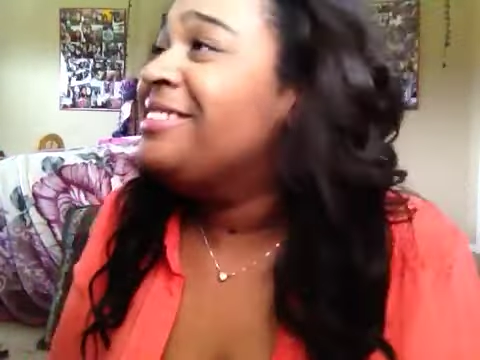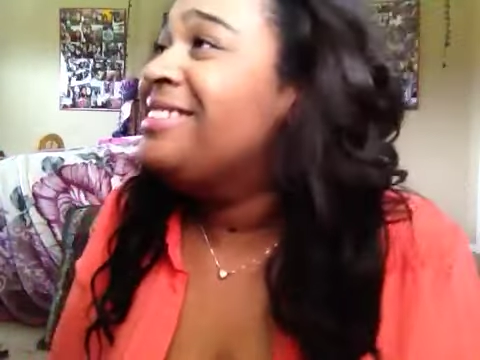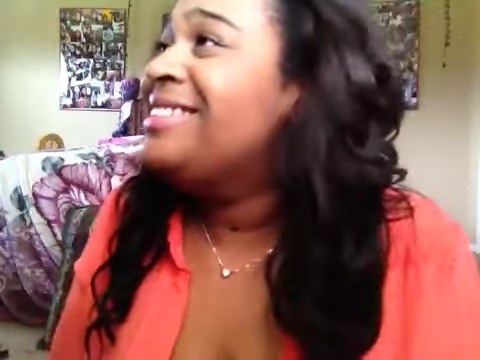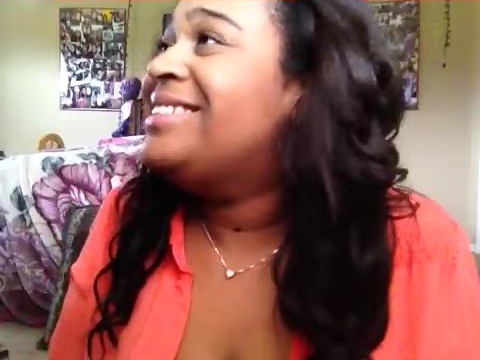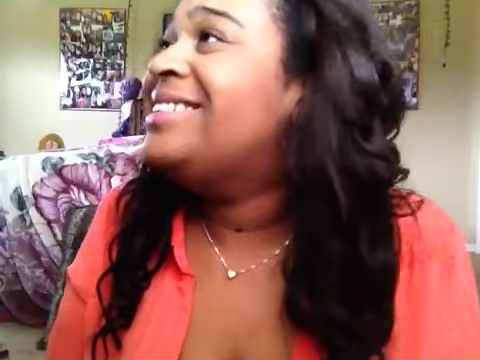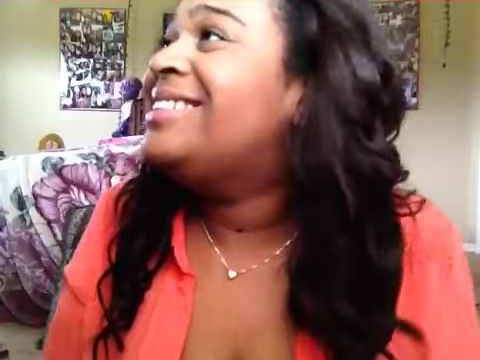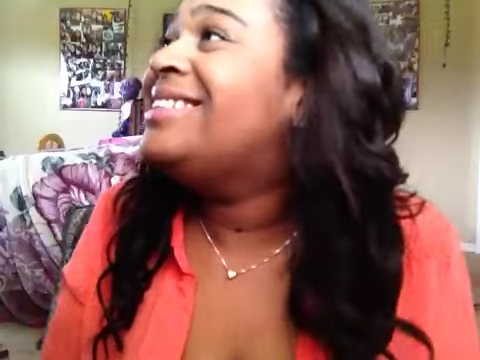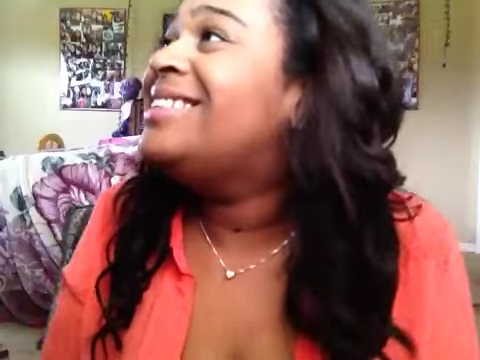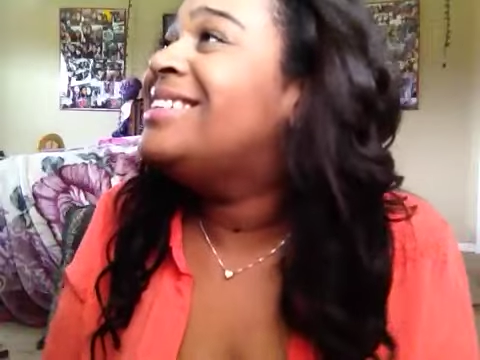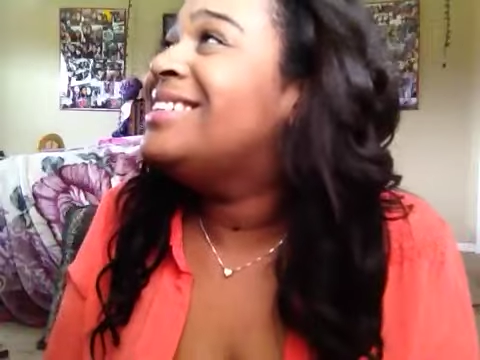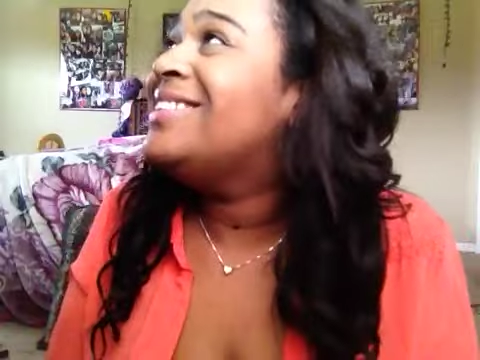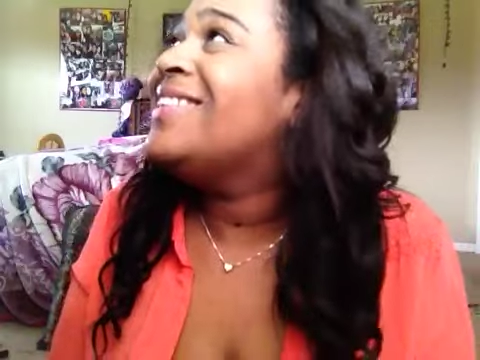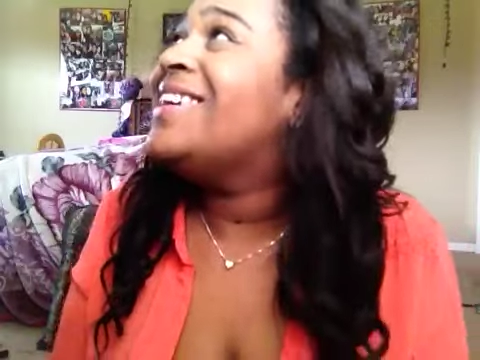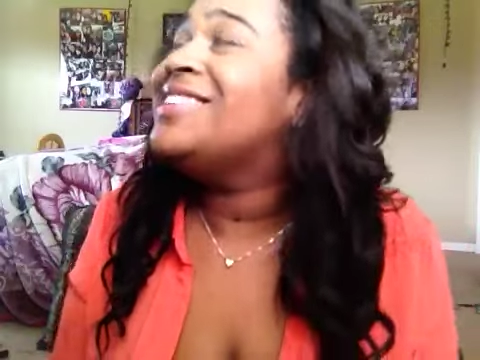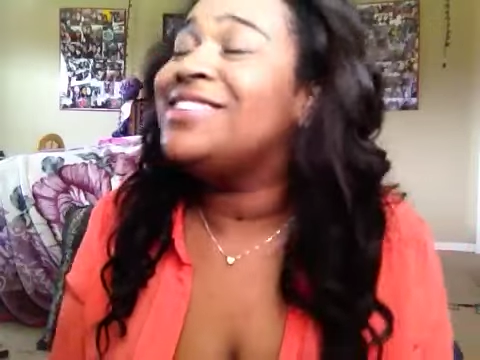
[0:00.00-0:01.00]
oh,
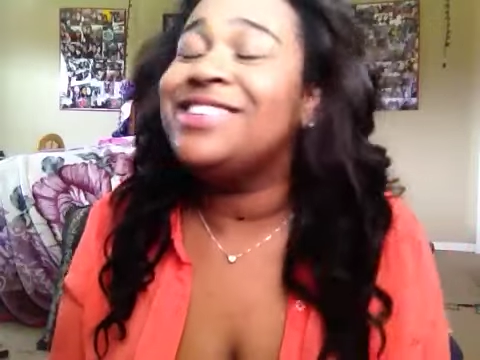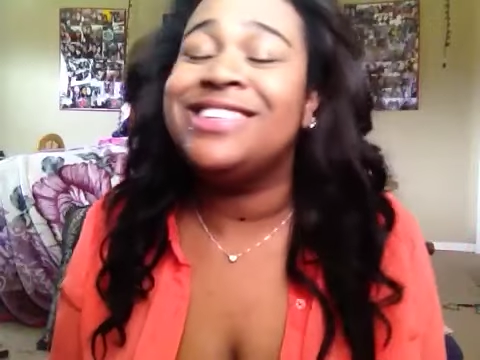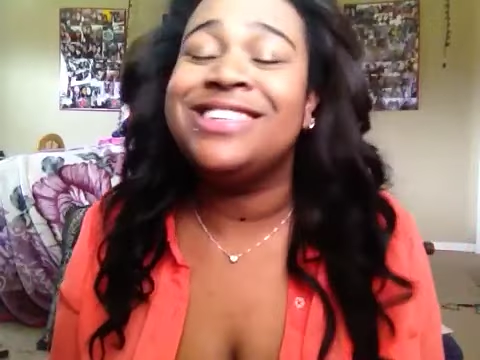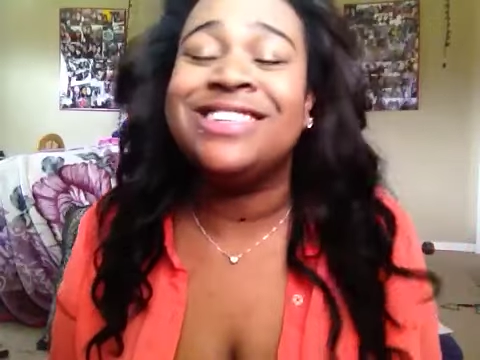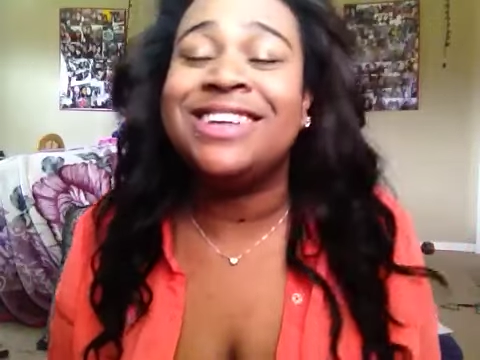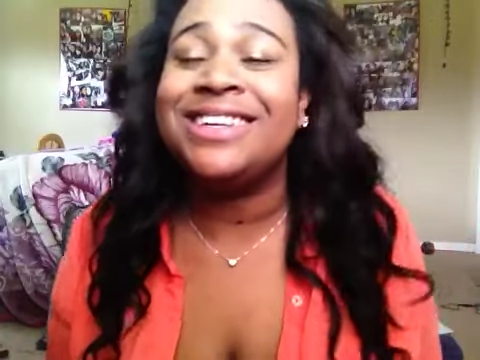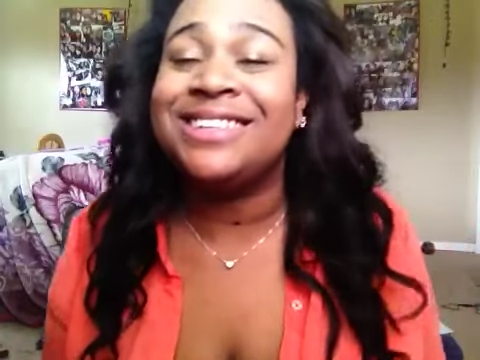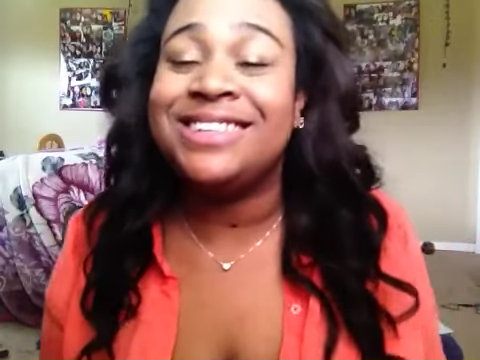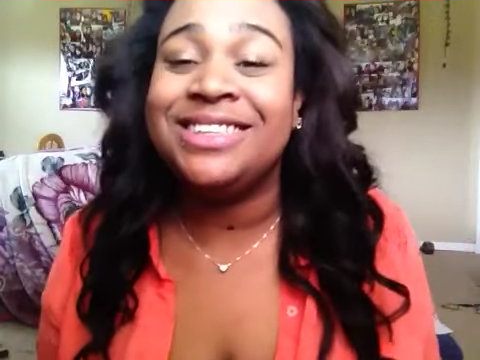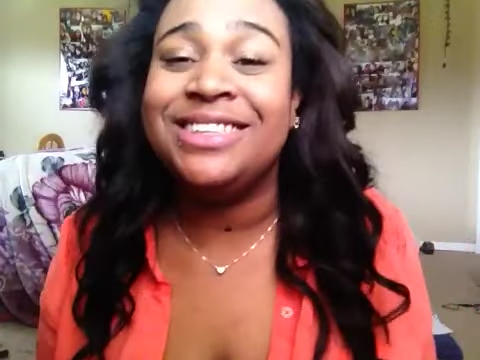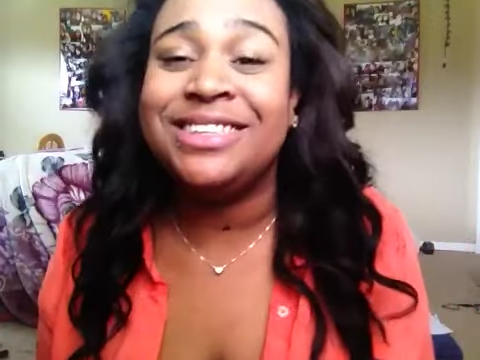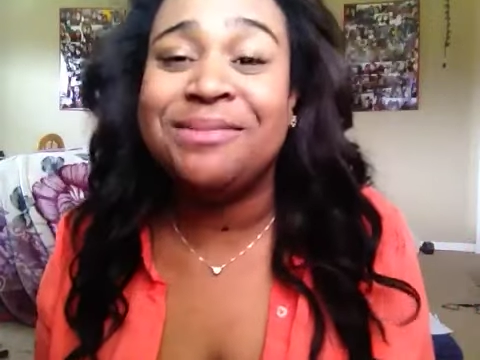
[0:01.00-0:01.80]
you guys are disgusting.